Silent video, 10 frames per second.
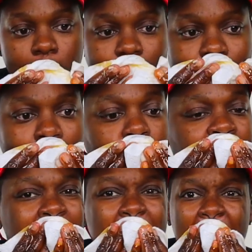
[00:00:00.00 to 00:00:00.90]
no, he
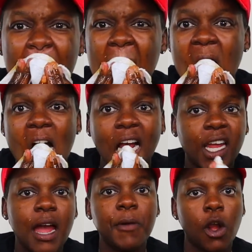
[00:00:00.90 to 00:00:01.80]
not. I
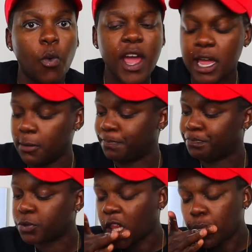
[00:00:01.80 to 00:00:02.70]
came here to win.
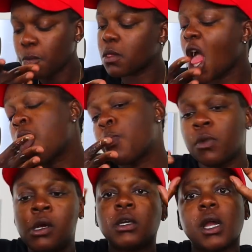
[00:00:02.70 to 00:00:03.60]

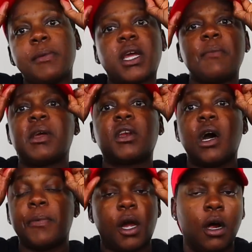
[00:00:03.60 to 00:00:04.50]
Came here to get me a
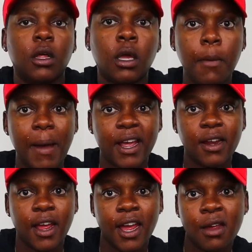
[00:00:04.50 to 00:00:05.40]
W get back in
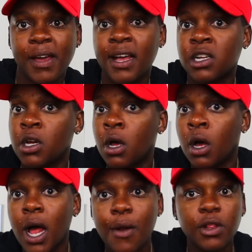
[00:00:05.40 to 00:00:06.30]
the game, Ash,
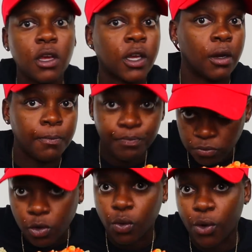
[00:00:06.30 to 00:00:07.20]
how you looking?
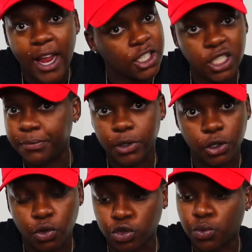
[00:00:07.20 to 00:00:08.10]
Ratchet, the
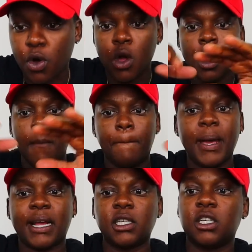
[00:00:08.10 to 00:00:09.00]
usual,
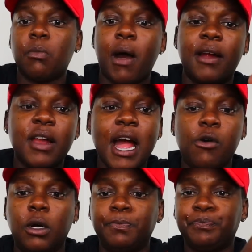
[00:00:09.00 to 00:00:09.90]
back into the bike.
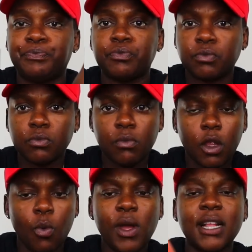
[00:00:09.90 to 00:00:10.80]
Now,
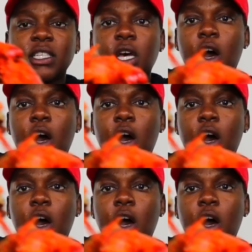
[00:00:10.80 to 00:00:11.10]
we got this